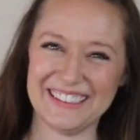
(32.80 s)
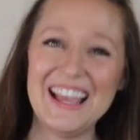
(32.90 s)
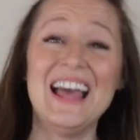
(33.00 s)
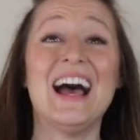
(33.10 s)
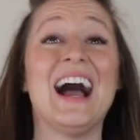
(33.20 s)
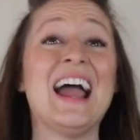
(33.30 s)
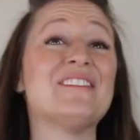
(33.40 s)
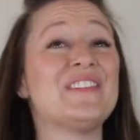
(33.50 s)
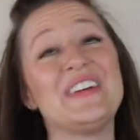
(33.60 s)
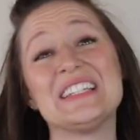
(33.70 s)
I
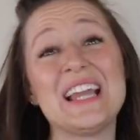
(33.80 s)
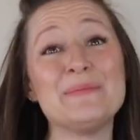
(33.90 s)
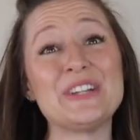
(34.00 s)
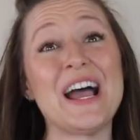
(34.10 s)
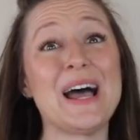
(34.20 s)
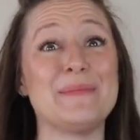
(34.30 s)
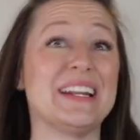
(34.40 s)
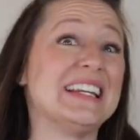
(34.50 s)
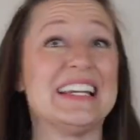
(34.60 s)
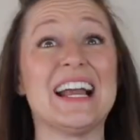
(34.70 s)
have a full-time job and
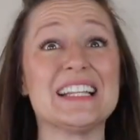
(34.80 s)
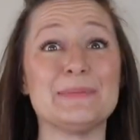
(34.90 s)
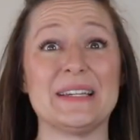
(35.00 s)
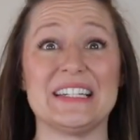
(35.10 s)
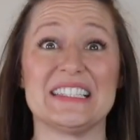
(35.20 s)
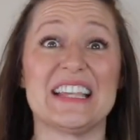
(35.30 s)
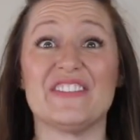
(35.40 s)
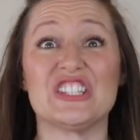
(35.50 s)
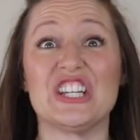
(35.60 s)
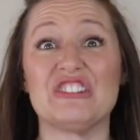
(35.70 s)
a needy husband and
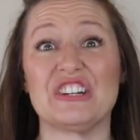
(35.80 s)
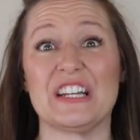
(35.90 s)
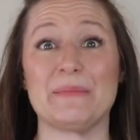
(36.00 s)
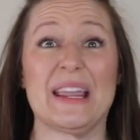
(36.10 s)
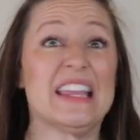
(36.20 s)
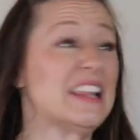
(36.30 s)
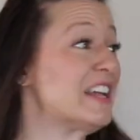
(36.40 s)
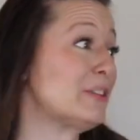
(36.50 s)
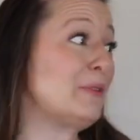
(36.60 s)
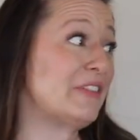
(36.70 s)
seven children and my
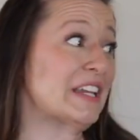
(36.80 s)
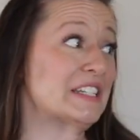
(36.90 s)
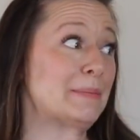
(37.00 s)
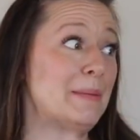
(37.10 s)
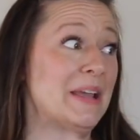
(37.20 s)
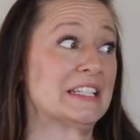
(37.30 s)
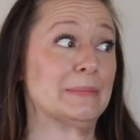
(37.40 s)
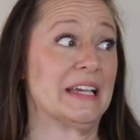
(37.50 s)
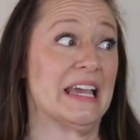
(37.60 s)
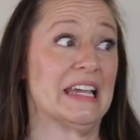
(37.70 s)
in-laws are moving into my
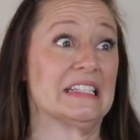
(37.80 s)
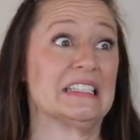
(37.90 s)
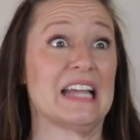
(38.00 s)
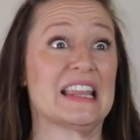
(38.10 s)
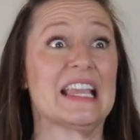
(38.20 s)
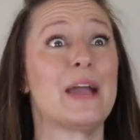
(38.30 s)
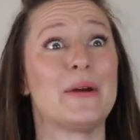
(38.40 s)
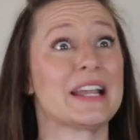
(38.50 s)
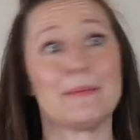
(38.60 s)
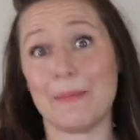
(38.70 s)
basement and I think I
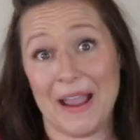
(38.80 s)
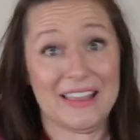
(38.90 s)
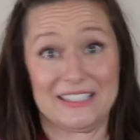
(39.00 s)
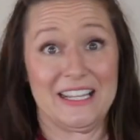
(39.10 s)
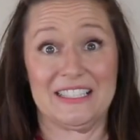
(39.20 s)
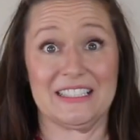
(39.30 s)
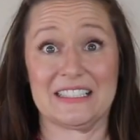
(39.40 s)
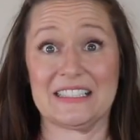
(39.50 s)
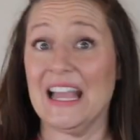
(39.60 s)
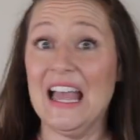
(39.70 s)
want to get my pilot's
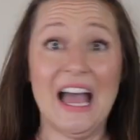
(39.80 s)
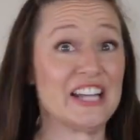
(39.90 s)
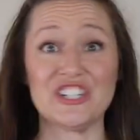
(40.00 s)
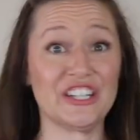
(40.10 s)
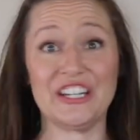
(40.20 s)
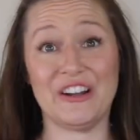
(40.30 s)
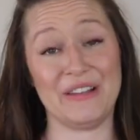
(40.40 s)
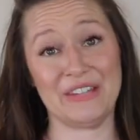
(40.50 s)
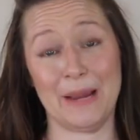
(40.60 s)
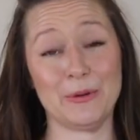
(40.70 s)
license. I surely don't
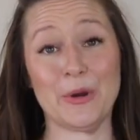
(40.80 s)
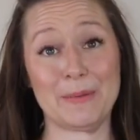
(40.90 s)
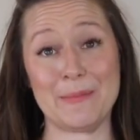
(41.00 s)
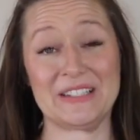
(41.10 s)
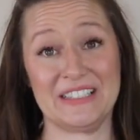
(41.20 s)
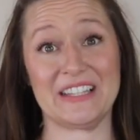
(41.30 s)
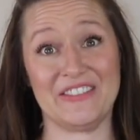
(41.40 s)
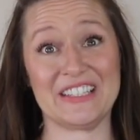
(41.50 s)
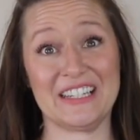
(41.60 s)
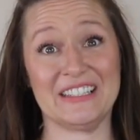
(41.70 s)
have time to work my business
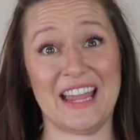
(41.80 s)
every single